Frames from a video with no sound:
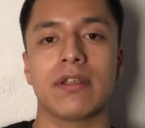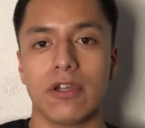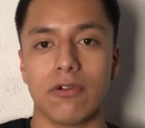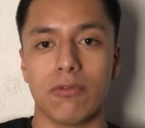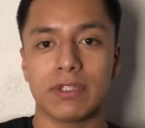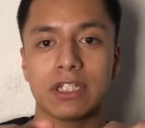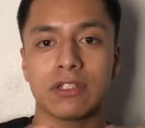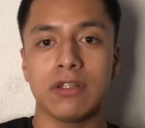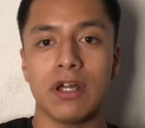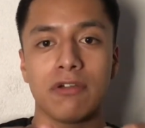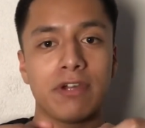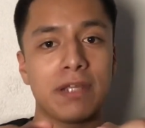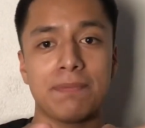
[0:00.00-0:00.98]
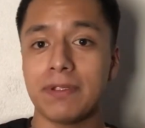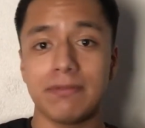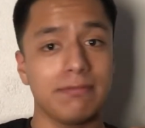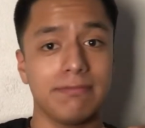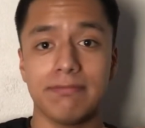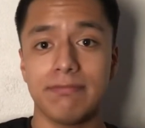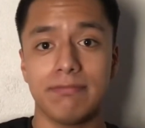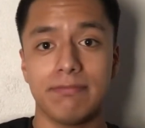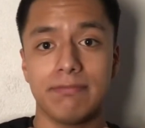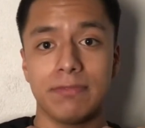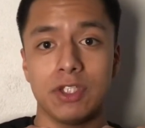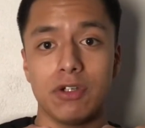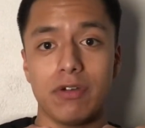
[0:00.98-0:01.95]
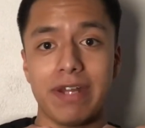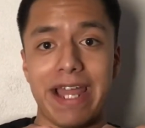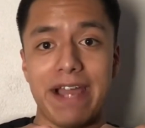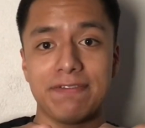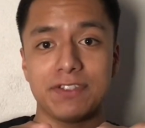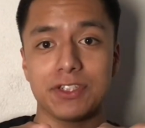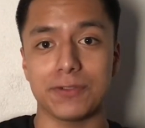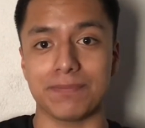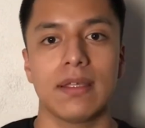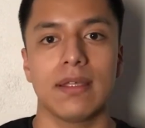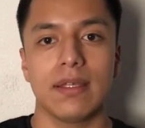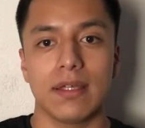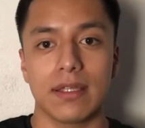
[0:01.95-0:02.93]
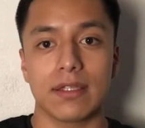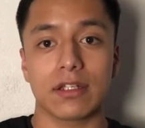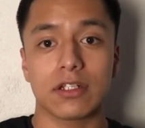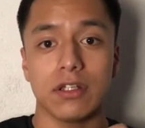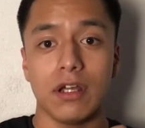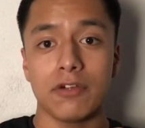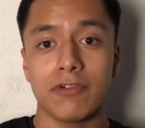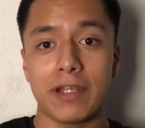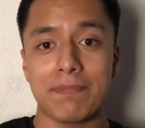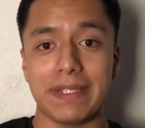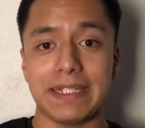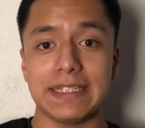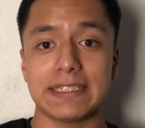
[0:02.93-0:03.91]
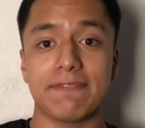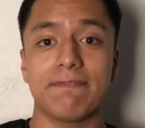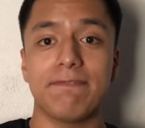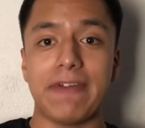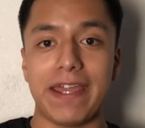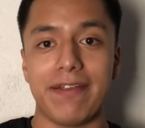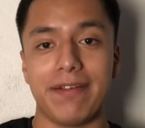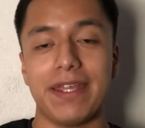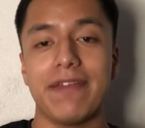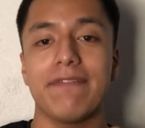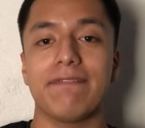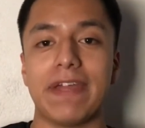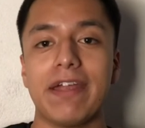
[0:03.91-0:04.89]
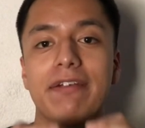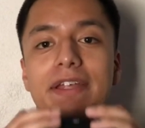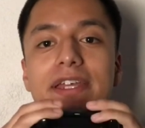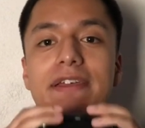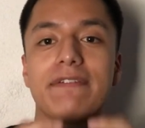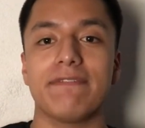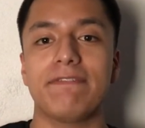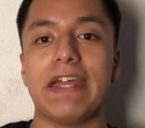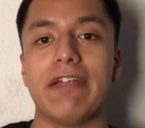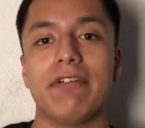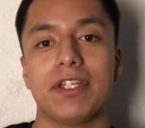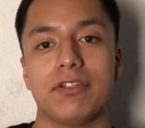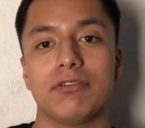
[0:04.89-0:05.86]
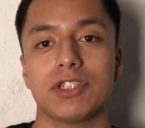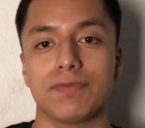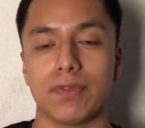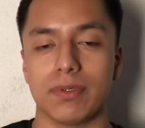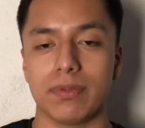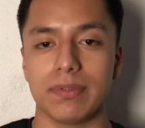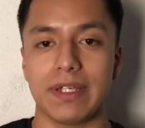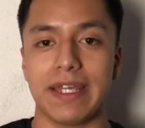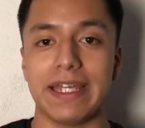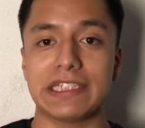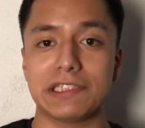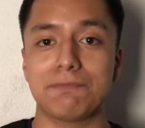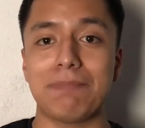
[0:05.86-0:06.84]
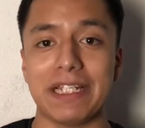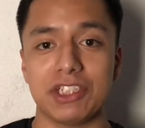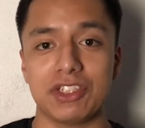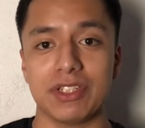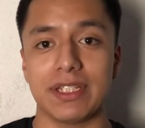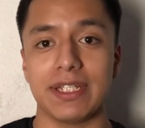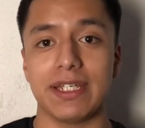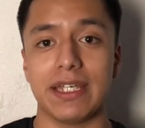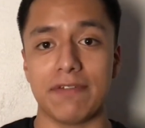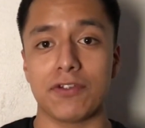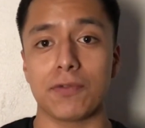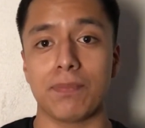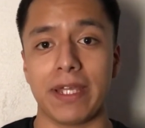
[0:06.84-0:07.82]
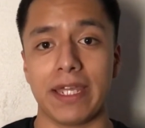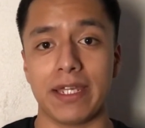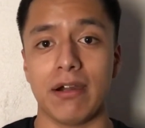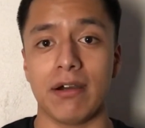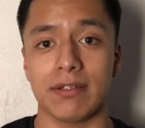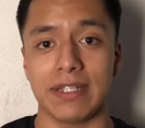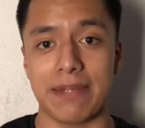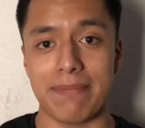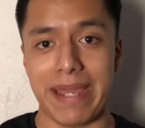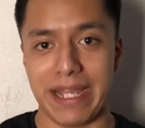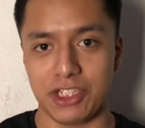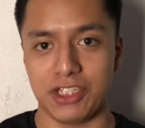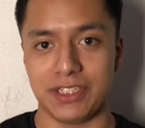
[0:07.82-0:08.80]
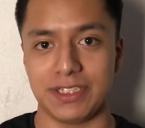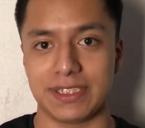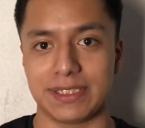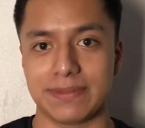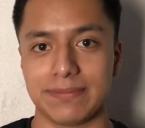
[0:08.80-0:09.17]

With the claw grip, you don't have to. The claw grip is very, very, very useful, especially if you're playing online matches.